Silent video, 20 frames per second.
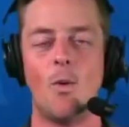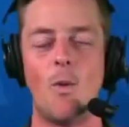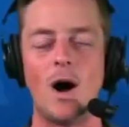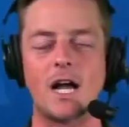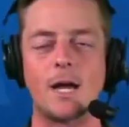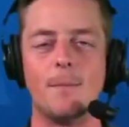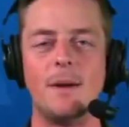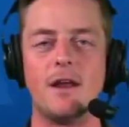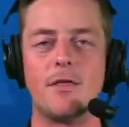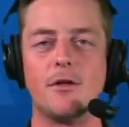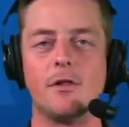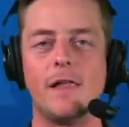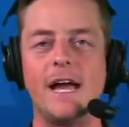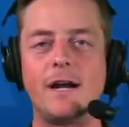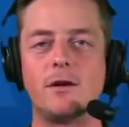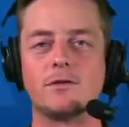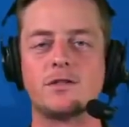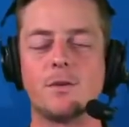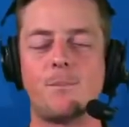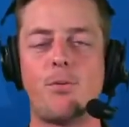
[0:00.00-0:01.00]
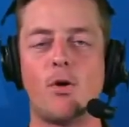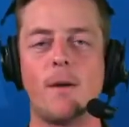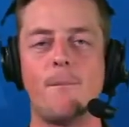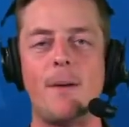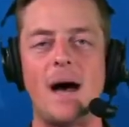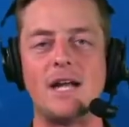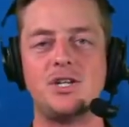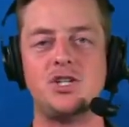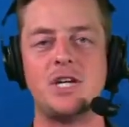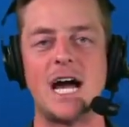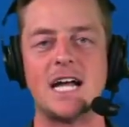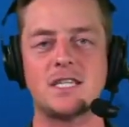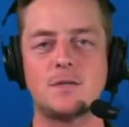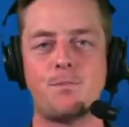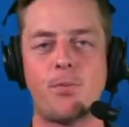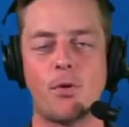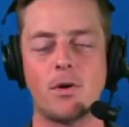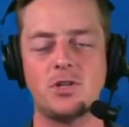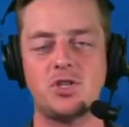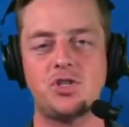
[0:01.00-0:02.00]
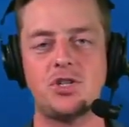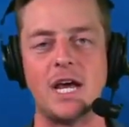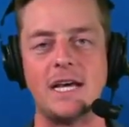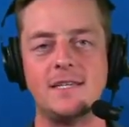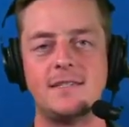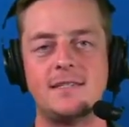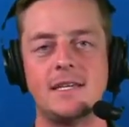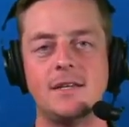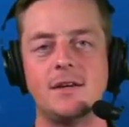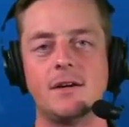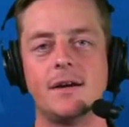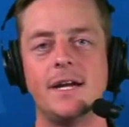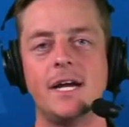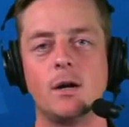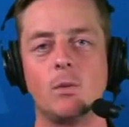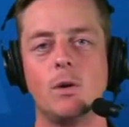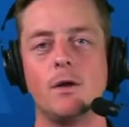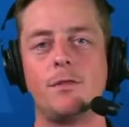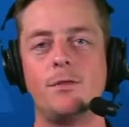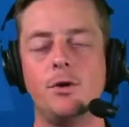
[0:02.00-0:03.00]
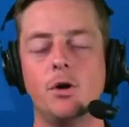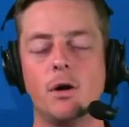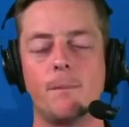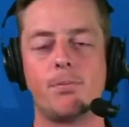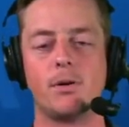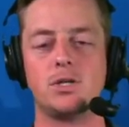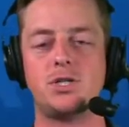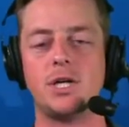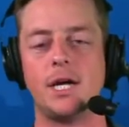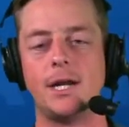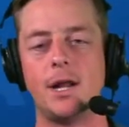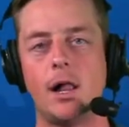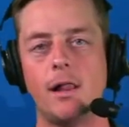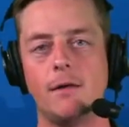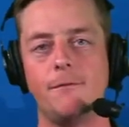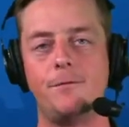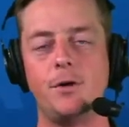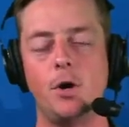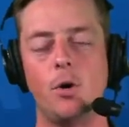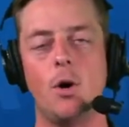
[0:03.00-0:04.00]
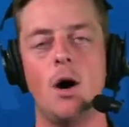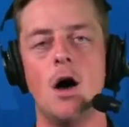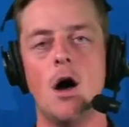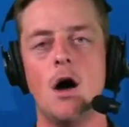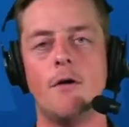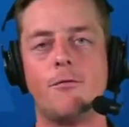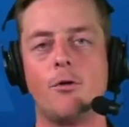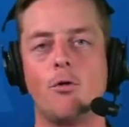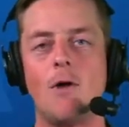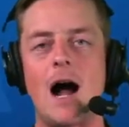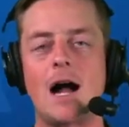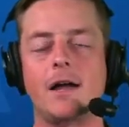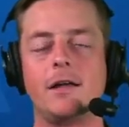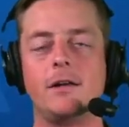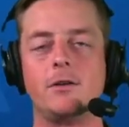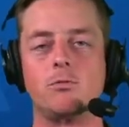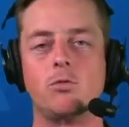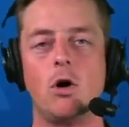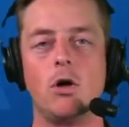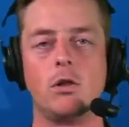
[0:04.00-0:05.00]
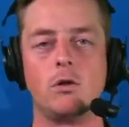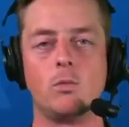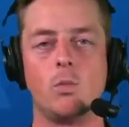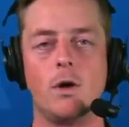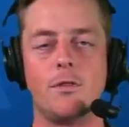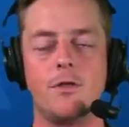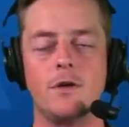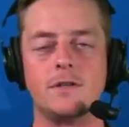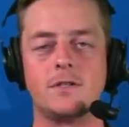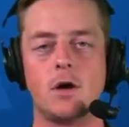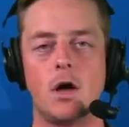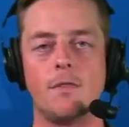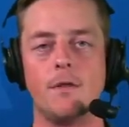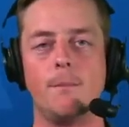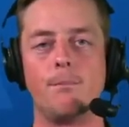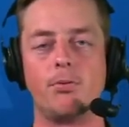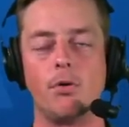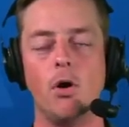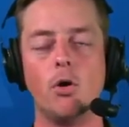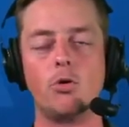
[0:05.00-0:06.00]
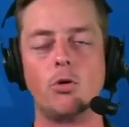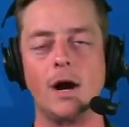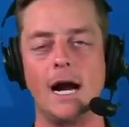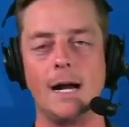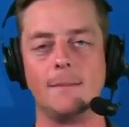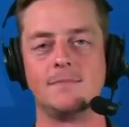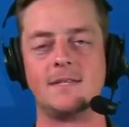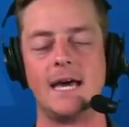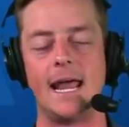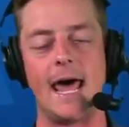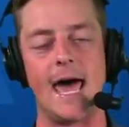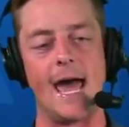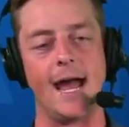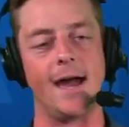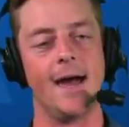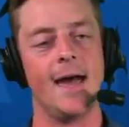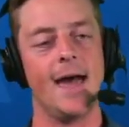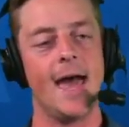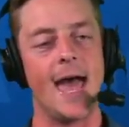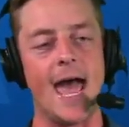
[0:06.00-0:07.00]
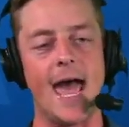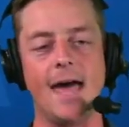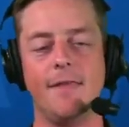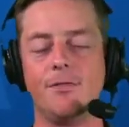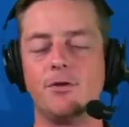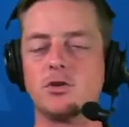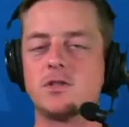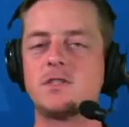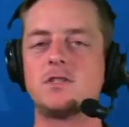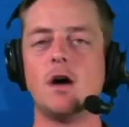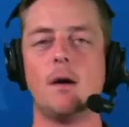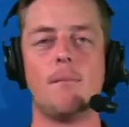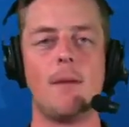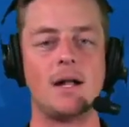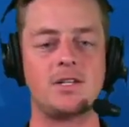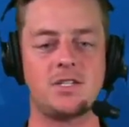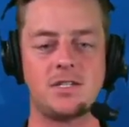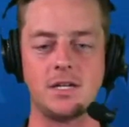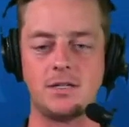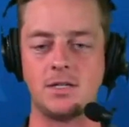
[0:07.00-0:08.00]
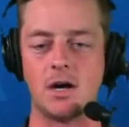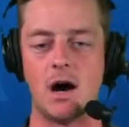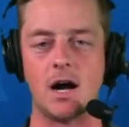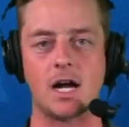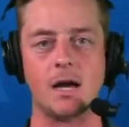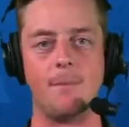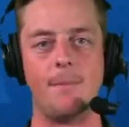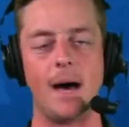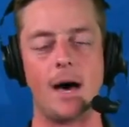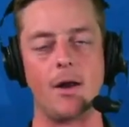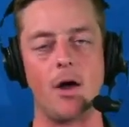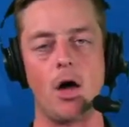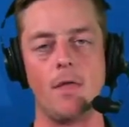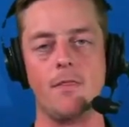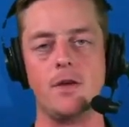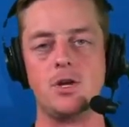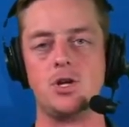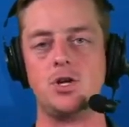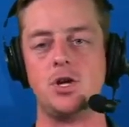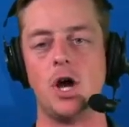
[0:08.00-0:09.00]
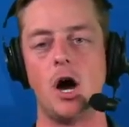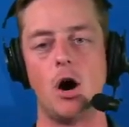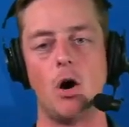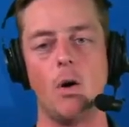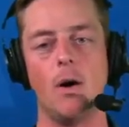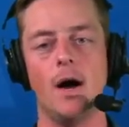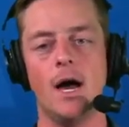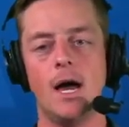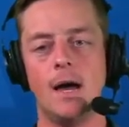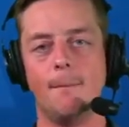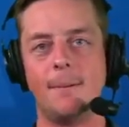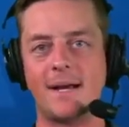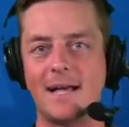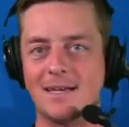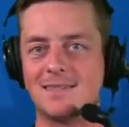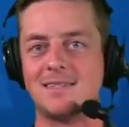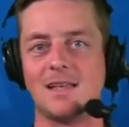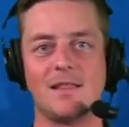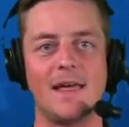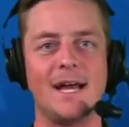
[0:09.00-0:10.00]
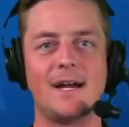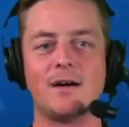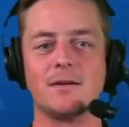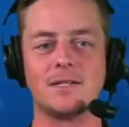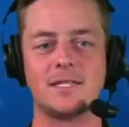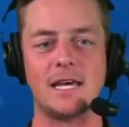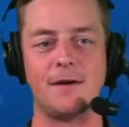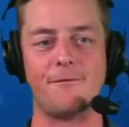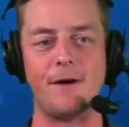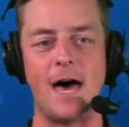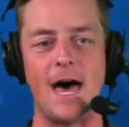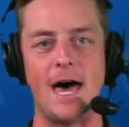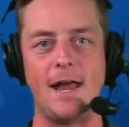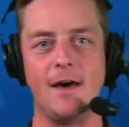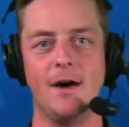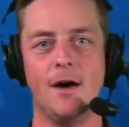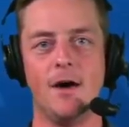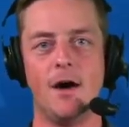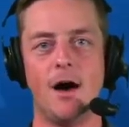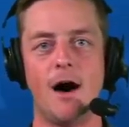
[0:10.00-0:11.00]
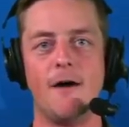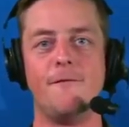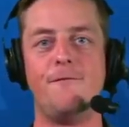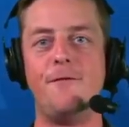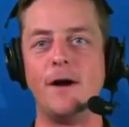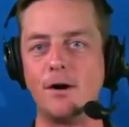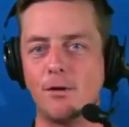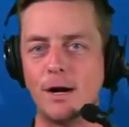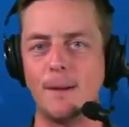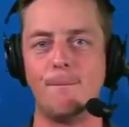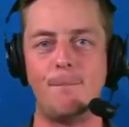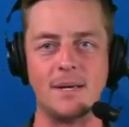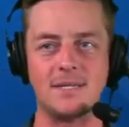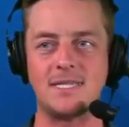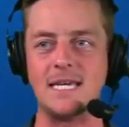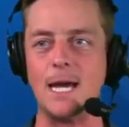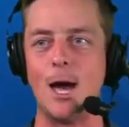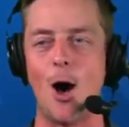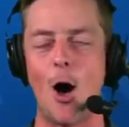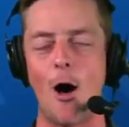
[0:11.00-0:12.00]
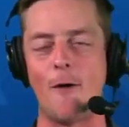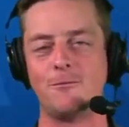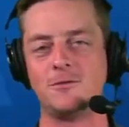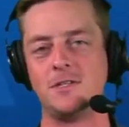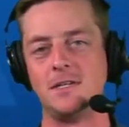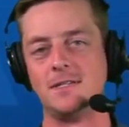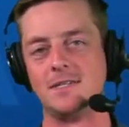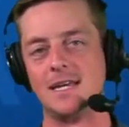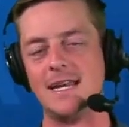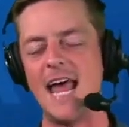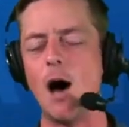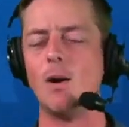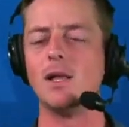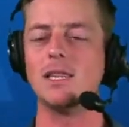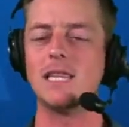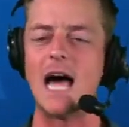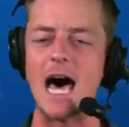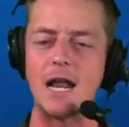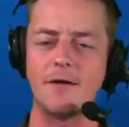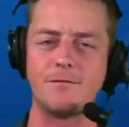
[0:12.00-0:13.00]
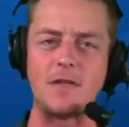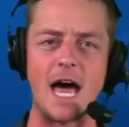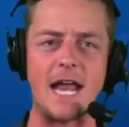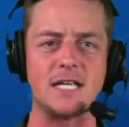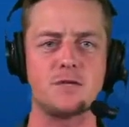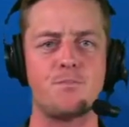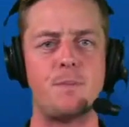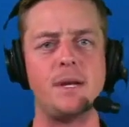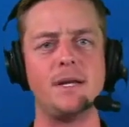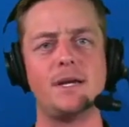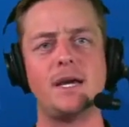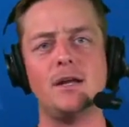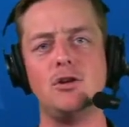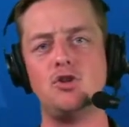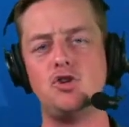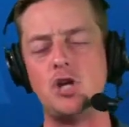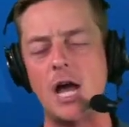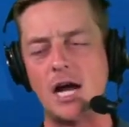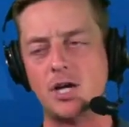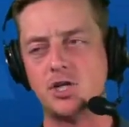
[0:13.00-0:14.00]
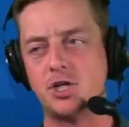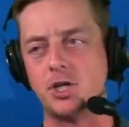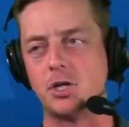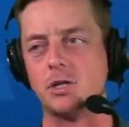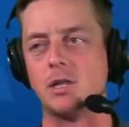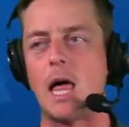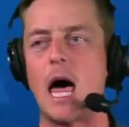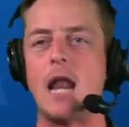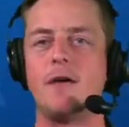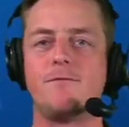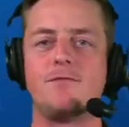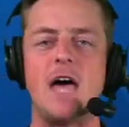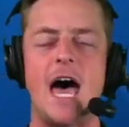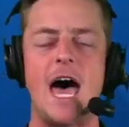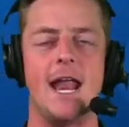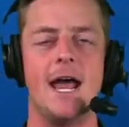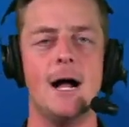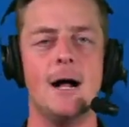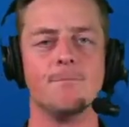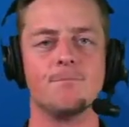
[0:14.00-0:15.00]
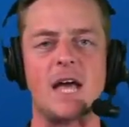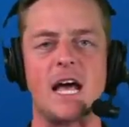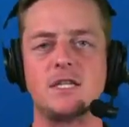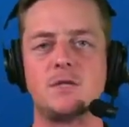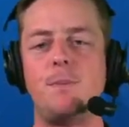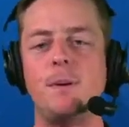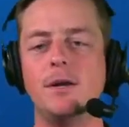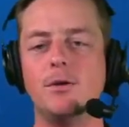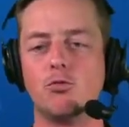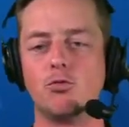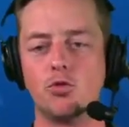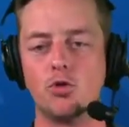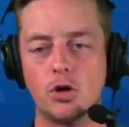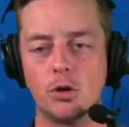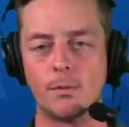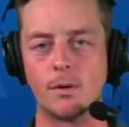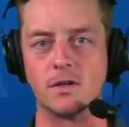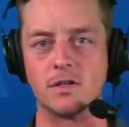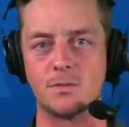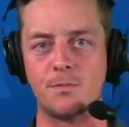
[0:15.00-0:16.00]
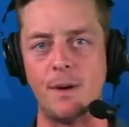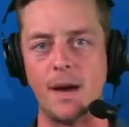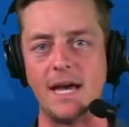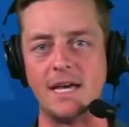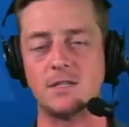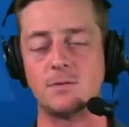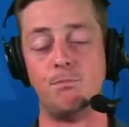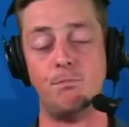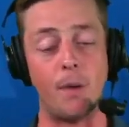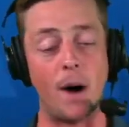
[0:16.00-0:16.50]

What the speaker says: Welcome into the Lakers Report by Chat Sports. Chase Sr. here with you. Appreciate all of you for rocking and rolling with us on the program today. And there's so much to talk about on the show because the Lakers have had a very busy offseason. Now, a lot of that has been conjecture. A lot of that has been rumors-based.